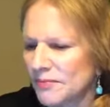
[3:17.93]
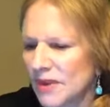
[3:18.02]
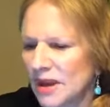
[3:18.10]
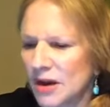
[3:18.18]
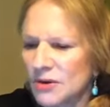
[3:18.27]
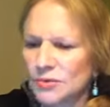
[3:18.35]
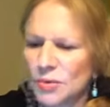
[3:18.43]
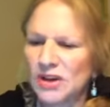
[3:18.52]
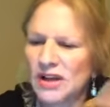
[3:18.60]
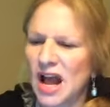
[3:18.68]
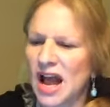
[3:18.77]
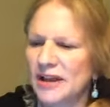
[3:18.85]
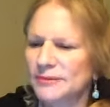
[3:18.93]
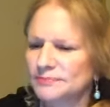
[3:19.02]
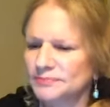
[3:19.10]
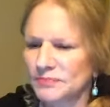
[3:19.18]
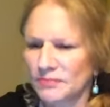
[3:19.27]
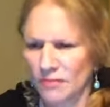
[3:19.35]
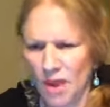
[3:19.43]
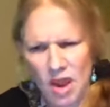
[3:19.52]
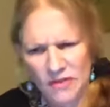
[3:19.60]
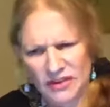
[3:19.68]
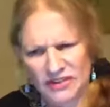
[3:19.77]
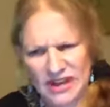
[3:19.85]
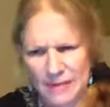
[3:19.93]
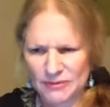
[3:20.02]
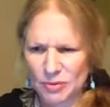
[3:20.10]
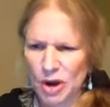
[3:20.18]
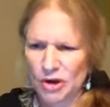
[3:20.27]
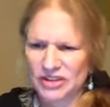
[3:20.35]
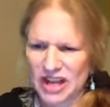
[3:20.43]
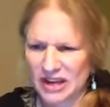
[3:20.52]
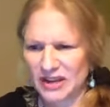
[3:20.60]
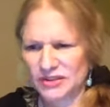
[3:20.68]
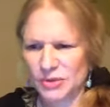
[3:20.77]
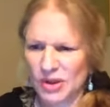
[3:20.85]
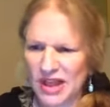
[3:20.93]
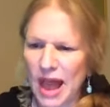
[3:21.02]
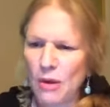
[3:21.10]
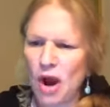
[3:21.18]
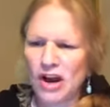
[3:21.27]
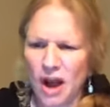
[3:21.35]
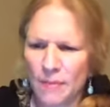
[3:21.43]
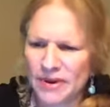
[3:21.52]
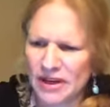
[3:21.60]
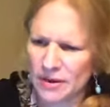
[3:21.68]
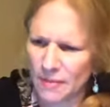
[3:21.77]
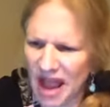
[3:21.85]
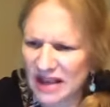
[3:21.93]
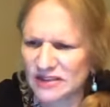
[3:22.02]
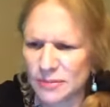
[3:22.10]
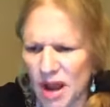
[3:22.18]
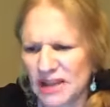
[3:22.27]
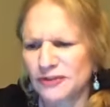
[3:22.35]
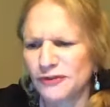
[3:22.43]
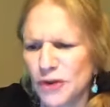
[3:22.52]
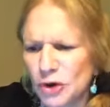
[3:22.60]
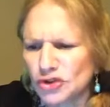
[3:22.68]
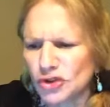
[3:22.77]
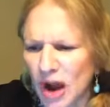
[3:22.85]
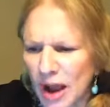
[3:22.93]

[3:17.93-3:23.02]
here's one guy the steps we are taking to allow our company to maximize future